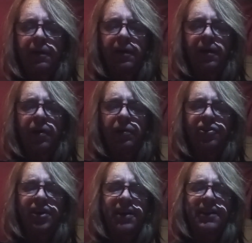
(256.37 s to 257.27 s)
when she
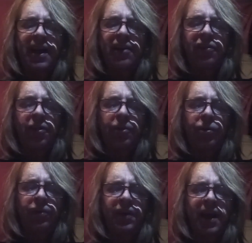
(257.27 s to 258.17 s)
had danced the
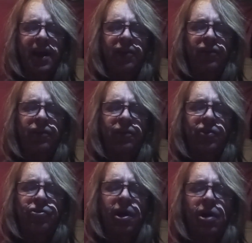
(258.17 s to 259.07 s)
moon dance for the
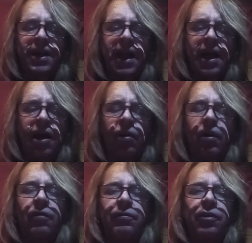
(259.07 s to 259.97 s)
drawing out
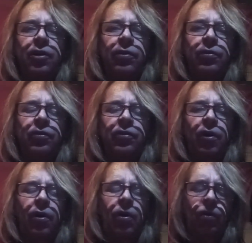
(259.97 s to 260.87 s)
of Hugh's
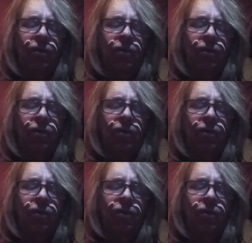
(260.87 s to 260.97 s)
soul.